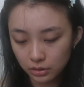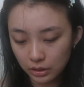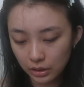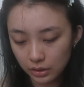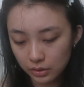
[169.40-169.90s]

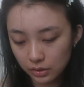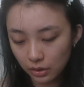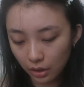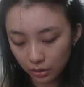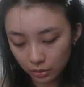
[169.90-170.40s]
this
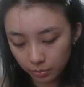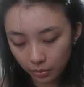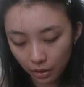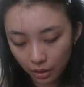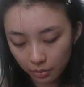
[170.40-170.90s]

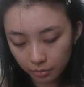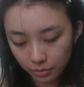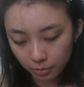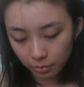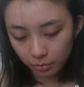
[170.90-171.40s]
ColourPop
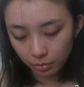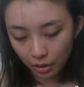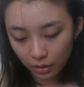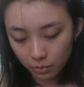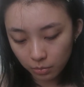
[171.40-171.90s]

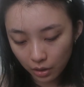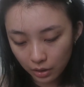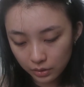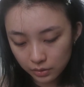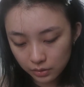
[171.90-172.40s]
Brow
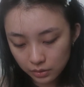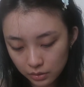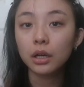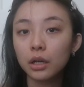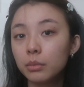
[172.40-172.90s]
Boss.
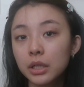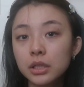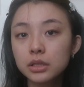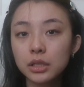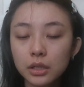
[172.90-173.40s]
And
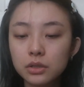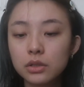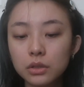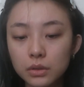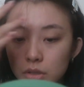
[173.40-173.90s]
it's nice
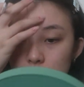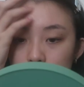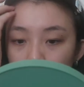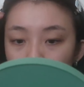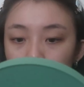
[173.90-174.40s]
too, it's
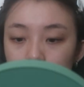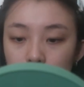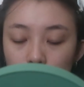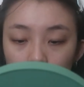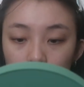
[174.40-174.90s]
just not as
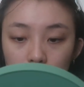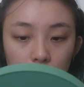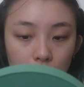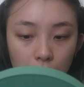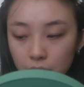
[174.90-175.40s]
dark
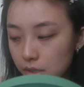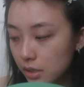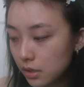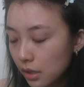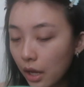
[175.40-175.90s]
as
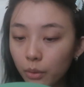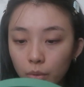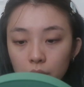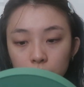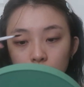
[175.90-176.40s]
that
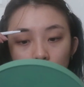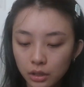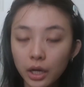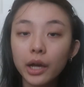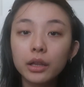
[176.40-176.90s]
one.
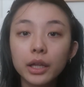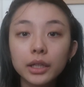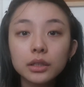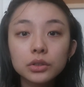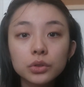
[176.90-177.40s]
I
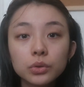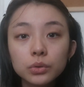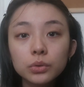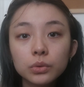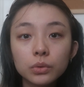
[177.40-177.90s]
like
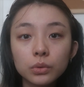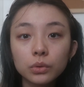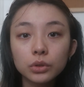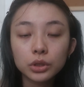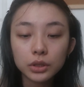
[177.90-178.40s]
to
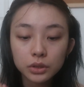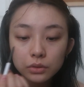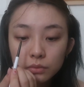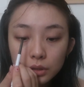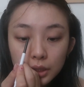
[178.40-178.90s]
just
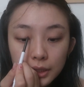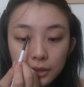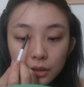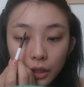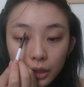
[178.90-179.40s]
really
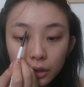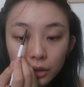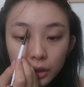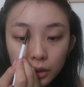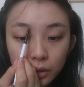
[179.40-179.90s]

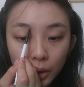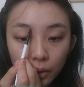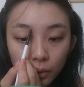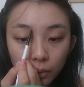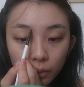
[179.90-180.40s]
lightly
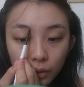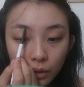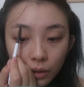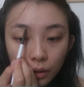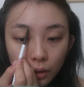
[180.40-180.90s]
go
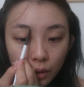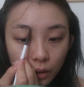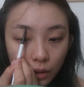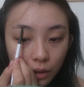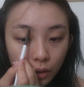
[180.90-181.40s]

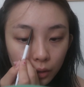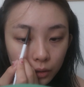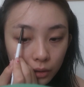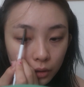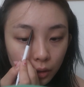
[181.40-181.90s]

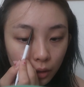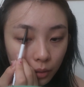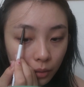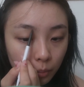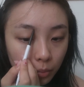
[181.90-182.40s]
on the